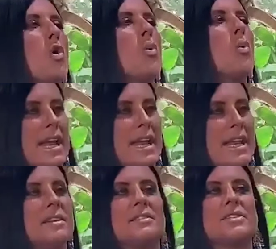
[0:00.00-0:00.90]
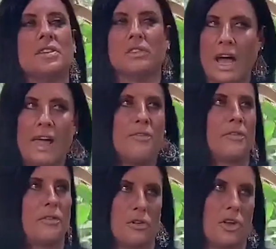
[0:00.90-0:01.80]
related to life
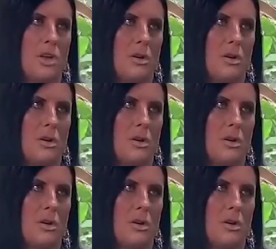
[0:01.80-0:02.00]
for you?